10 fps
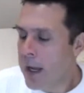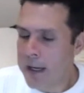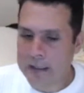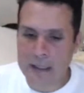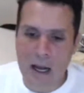
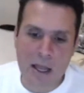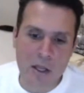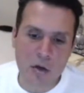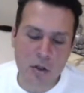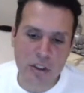and
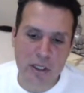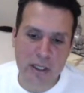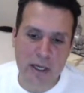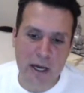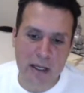I
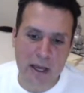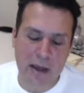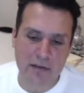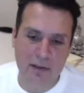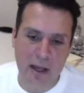usually I
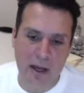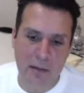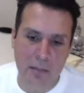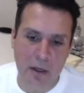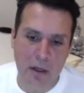ask
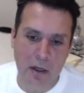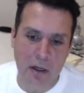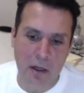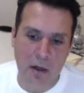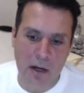them.
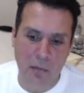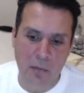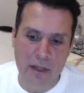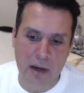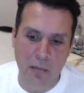Uh,
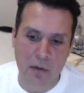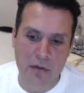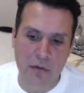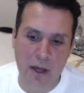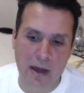we,
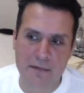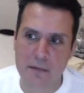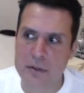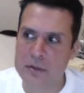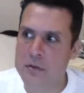we do
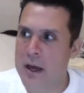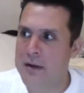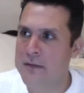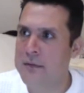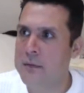have we do
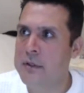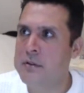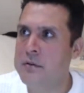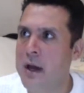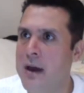have we
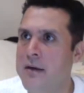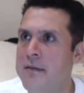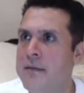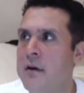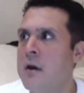do
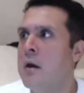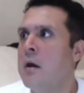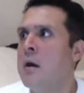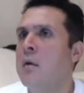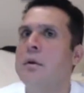have
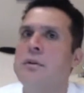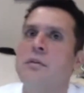we